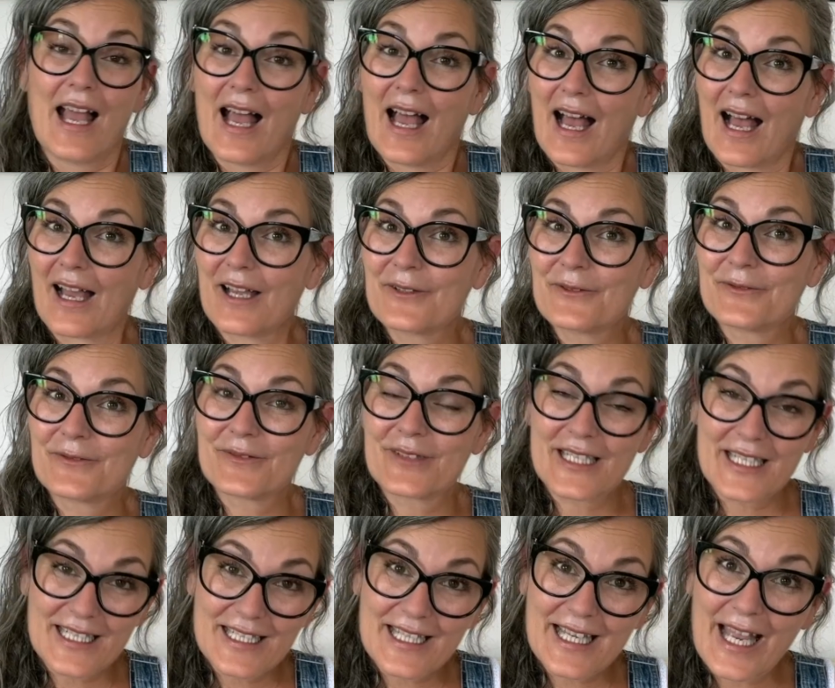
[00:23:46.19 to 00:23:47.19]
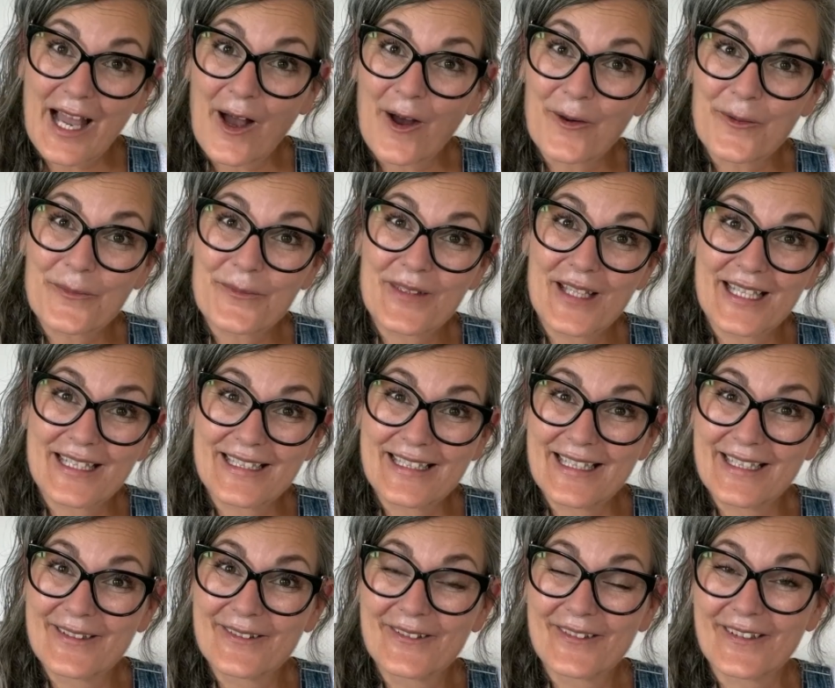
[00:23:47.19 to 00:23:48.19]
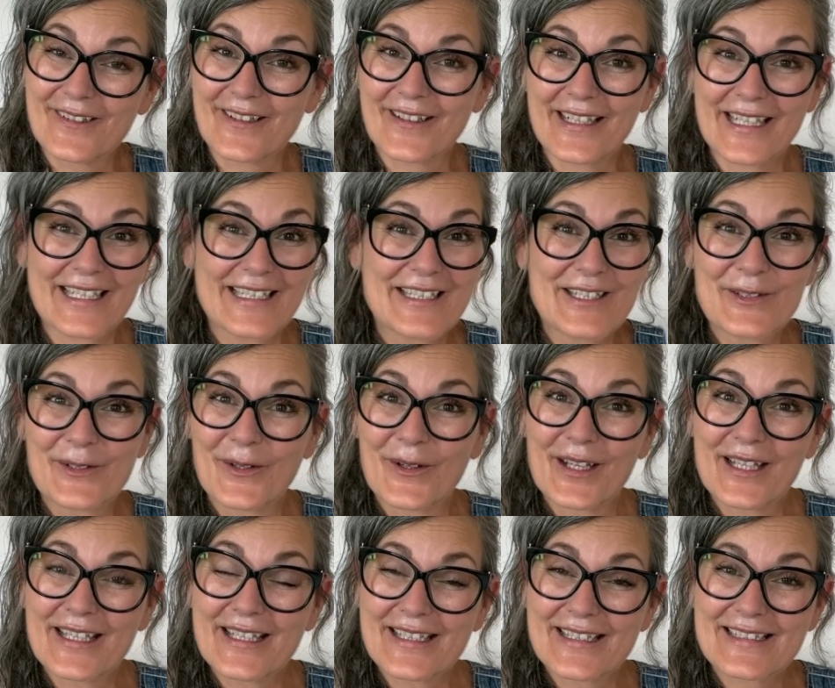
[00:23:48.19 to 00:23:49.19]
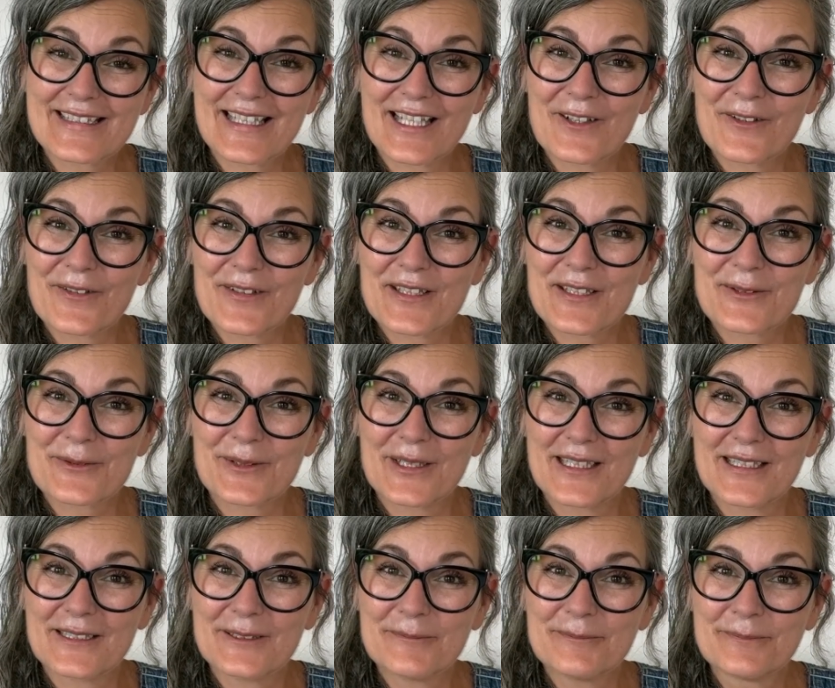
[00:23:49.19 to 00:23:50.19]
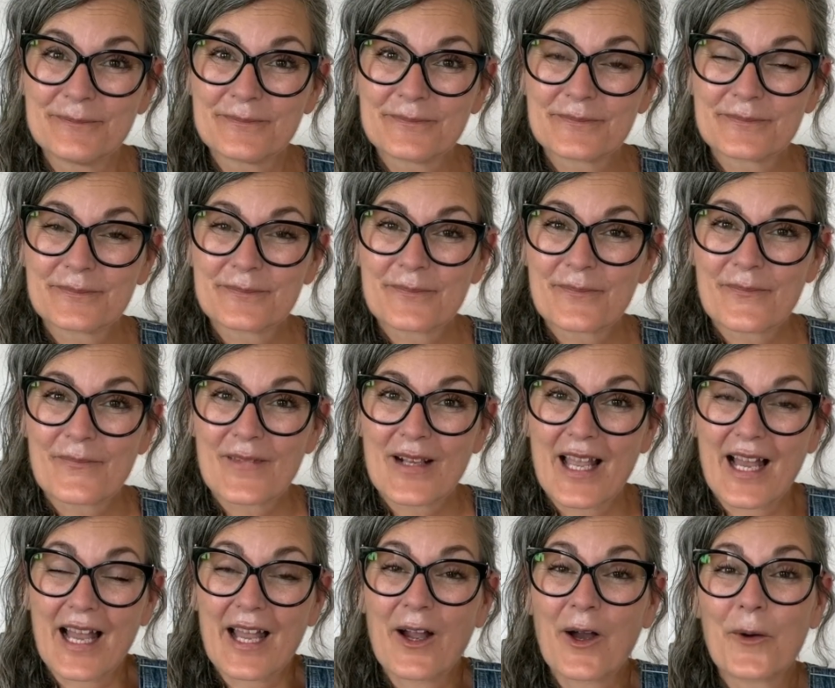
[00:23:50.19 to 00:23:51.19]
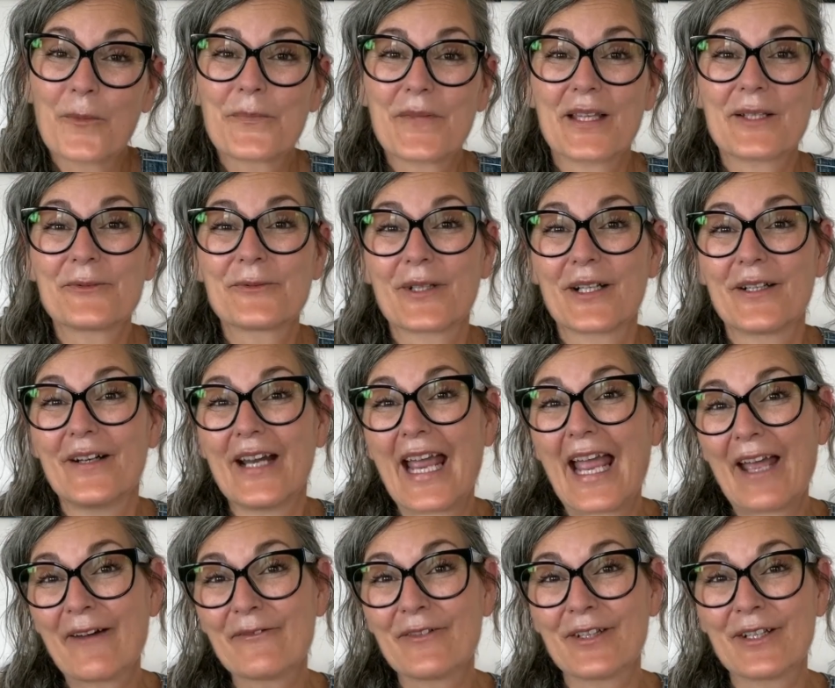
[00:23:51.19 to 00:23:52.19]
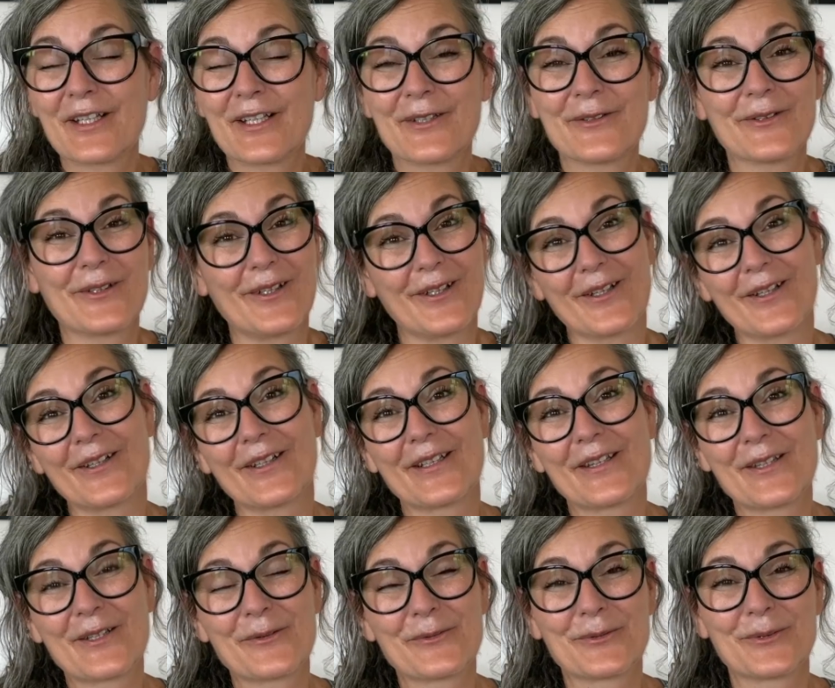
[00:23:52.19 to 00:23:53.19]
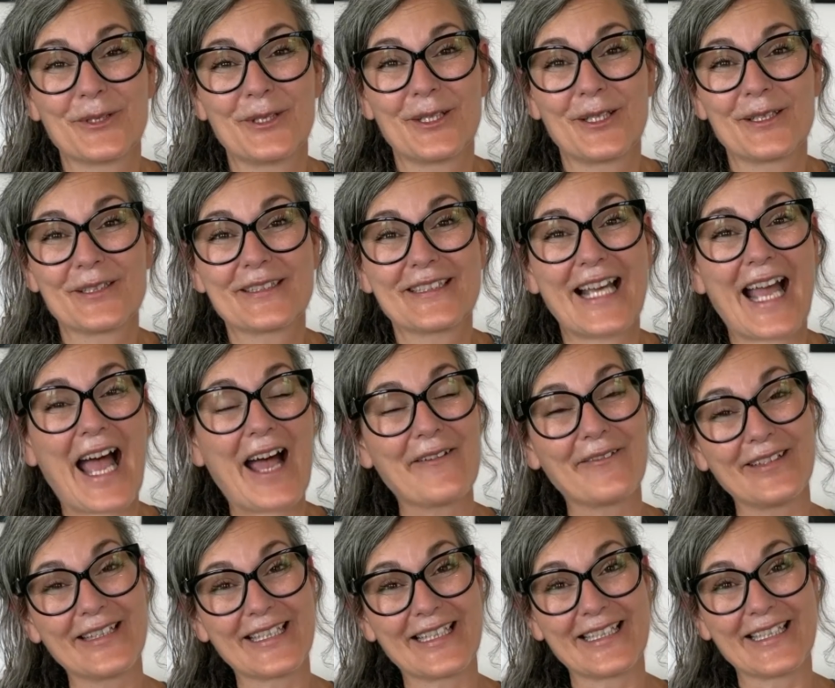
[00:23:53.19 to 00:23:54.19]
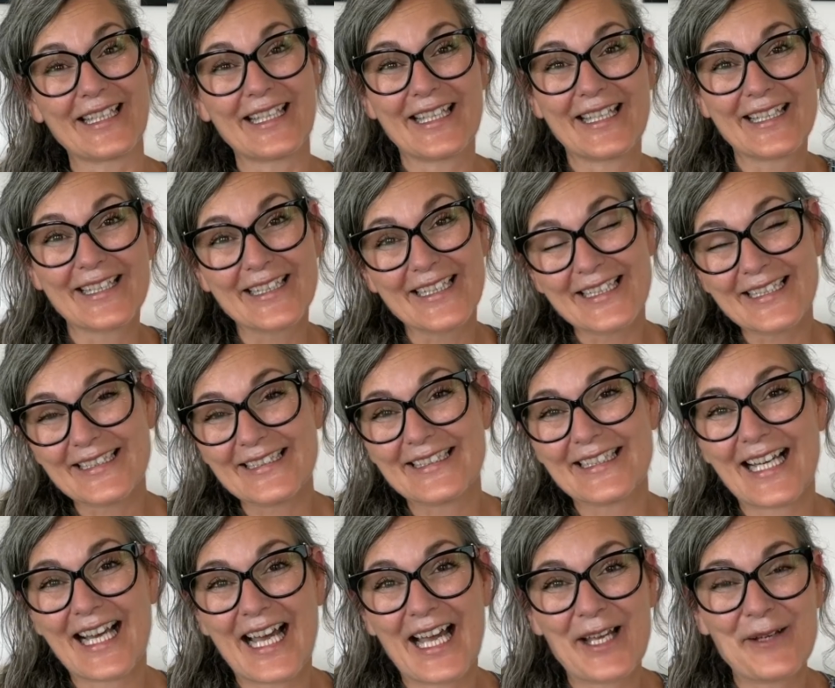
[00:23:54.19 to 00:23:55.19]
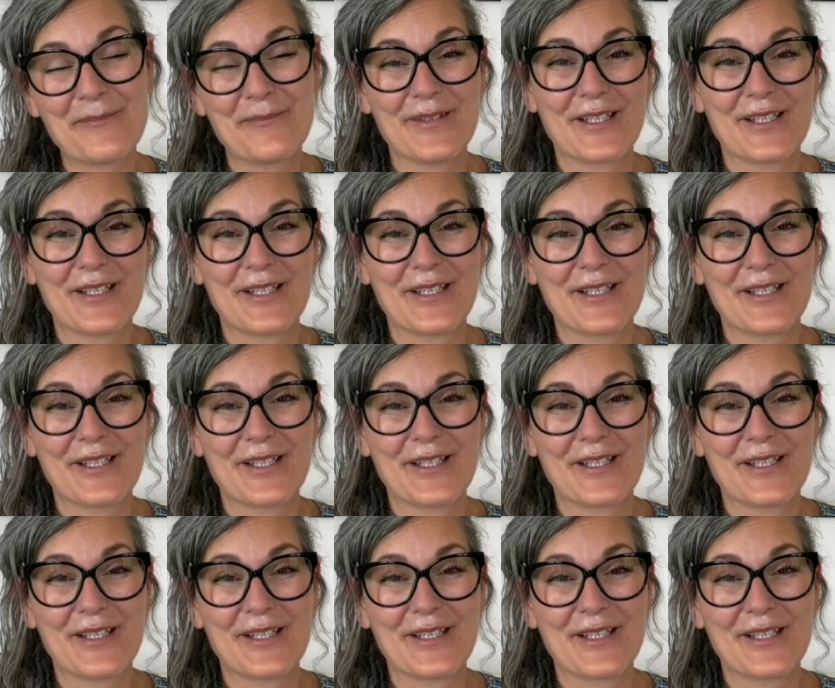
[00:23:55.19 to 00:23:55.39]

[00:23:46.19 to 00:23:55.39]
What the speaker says: I really hope that you are enjoying yourself as well. I hope that wherever you are in the world, you're having a good time.